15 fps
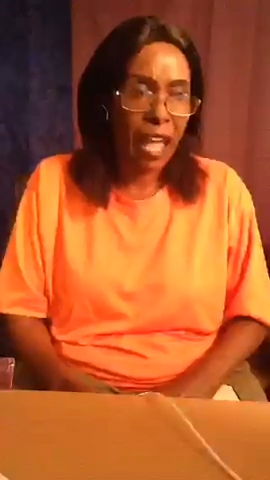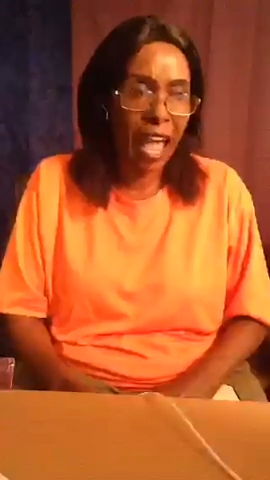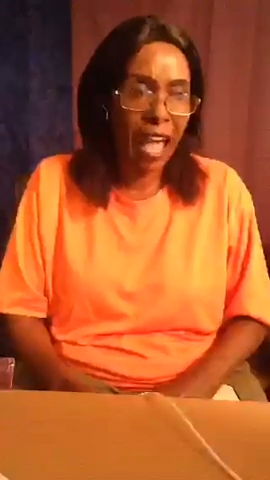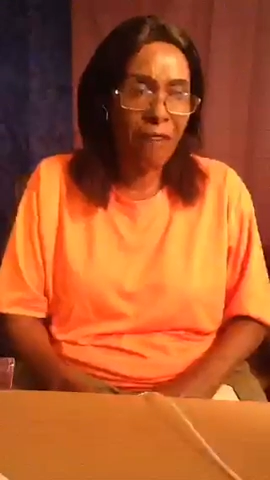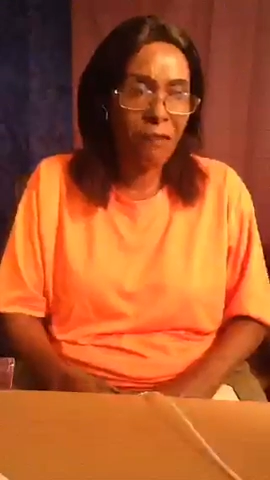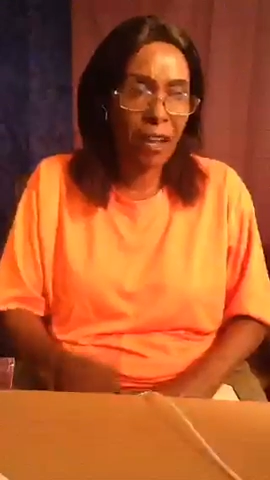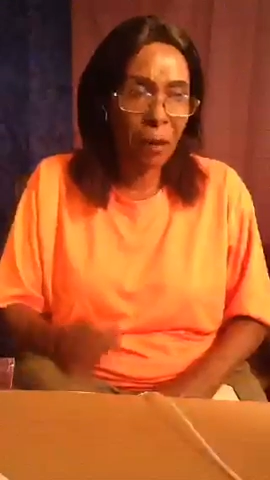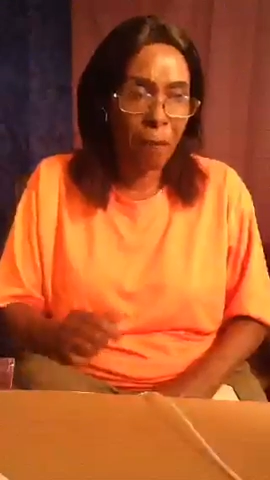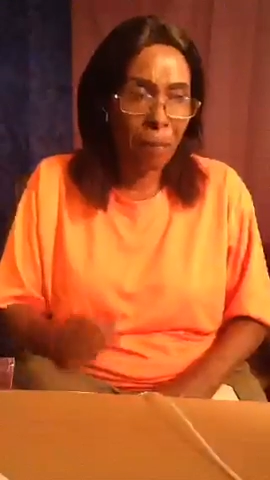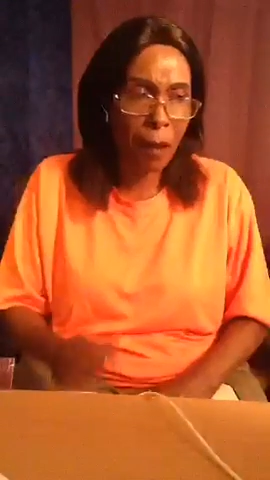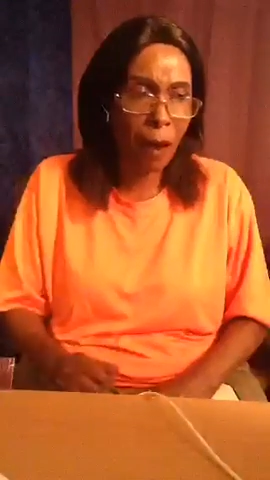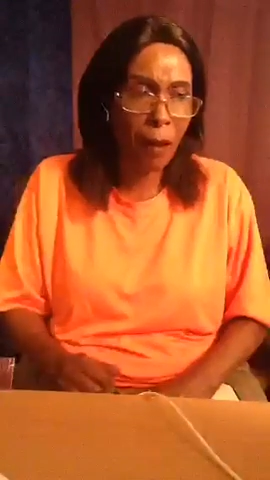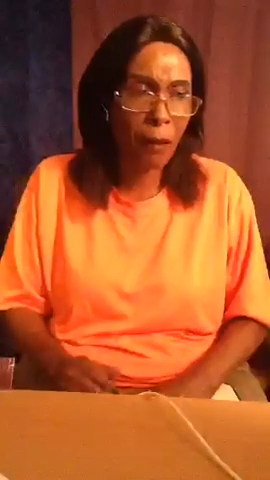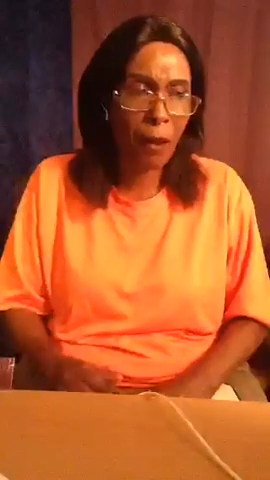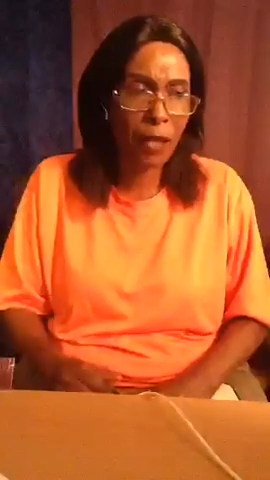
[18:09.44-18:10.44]
Every
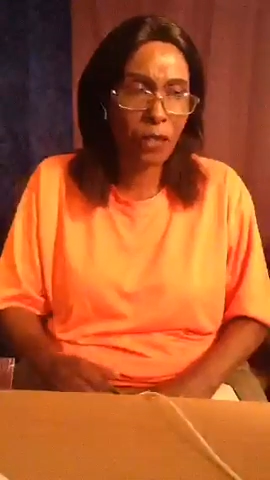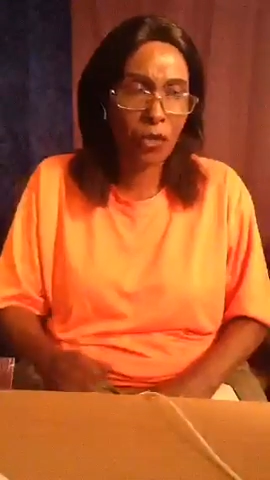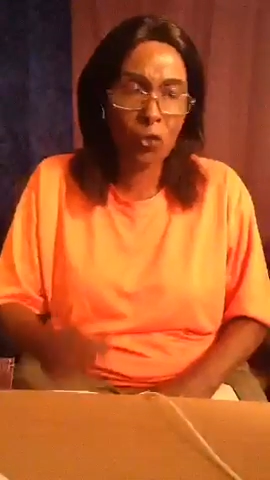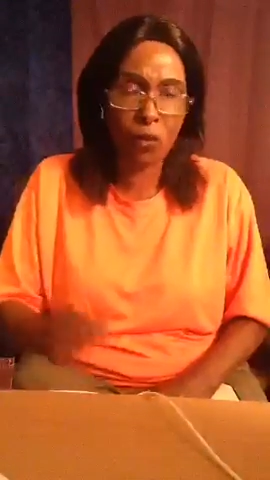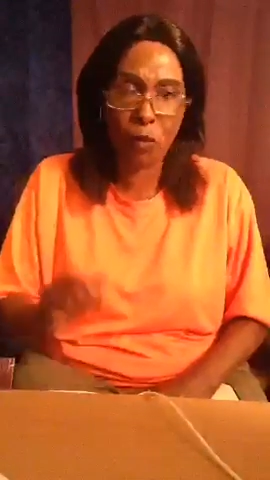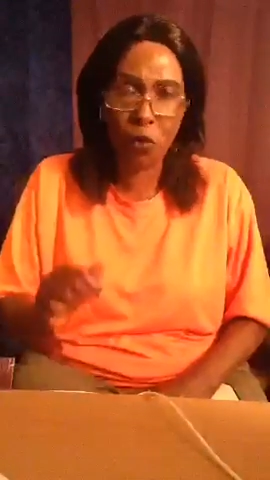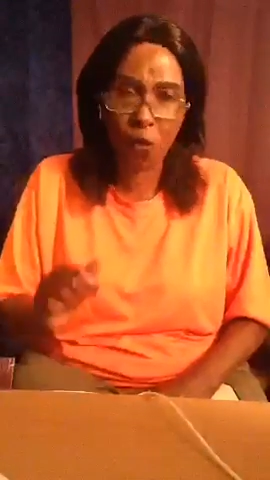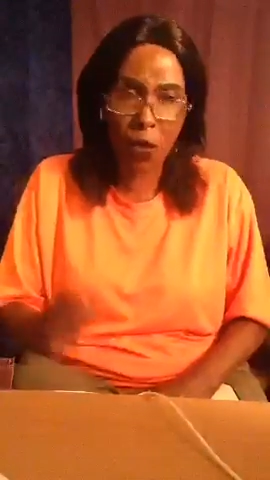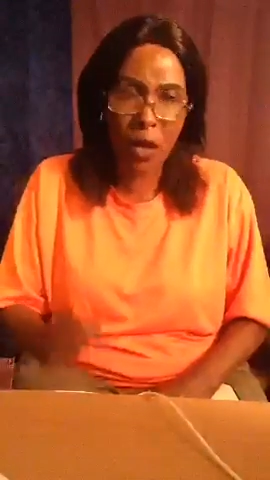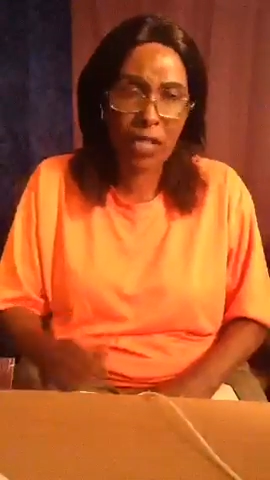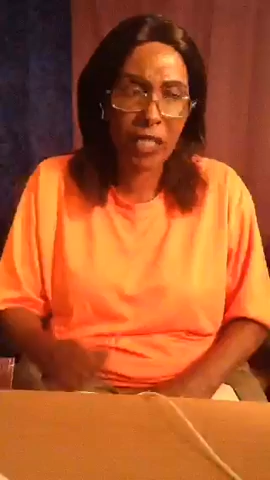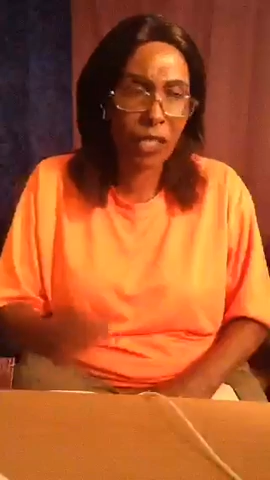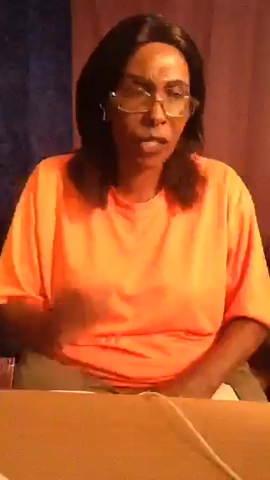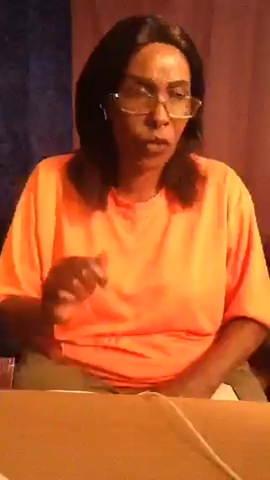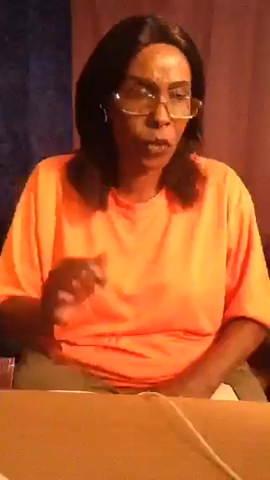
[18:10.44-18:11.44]
power wants to
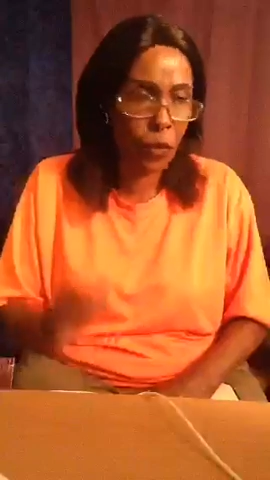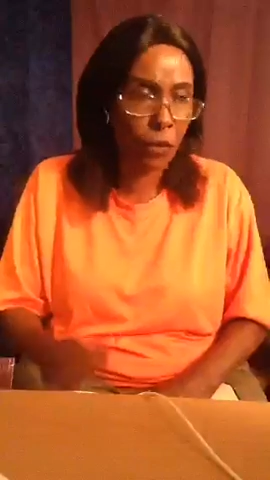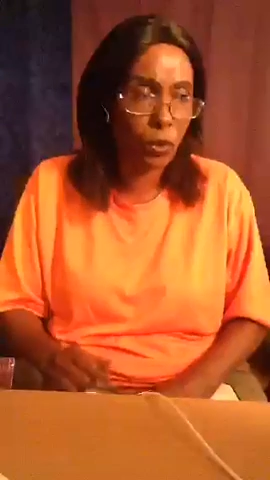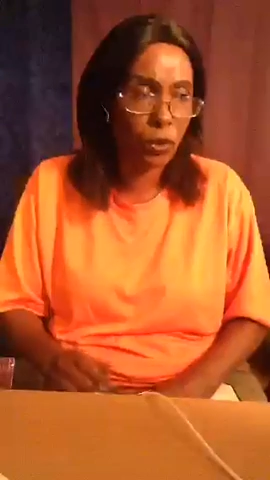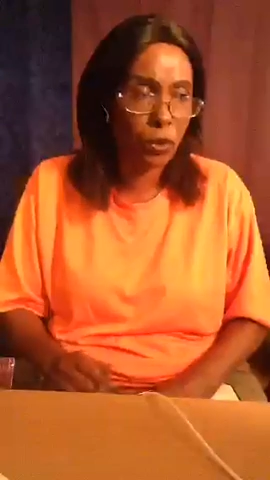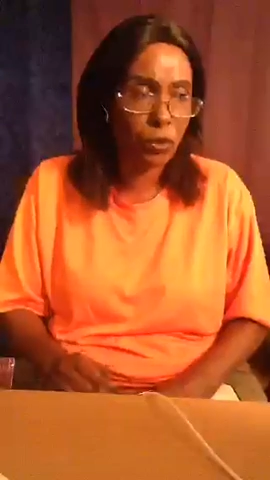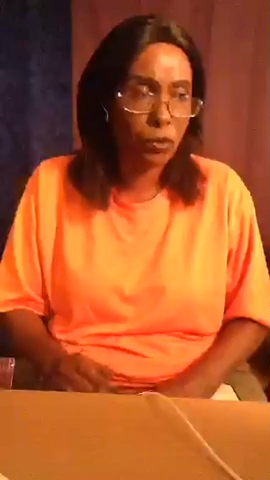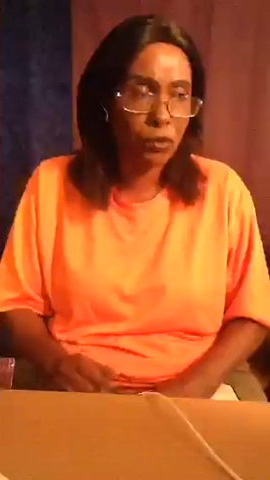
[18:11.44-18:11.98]
waste you,